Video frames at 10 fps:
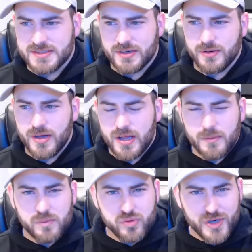So
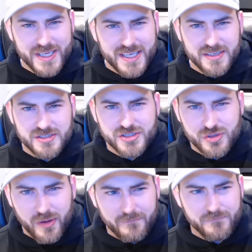breeding
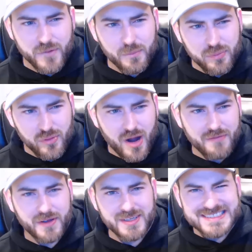shrimp for
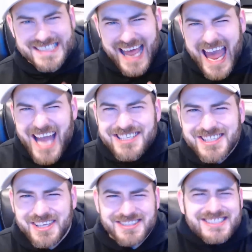profit. Does it
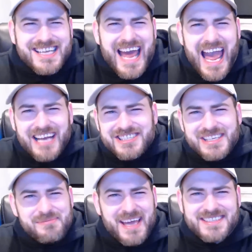
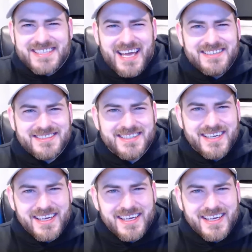actually make sense?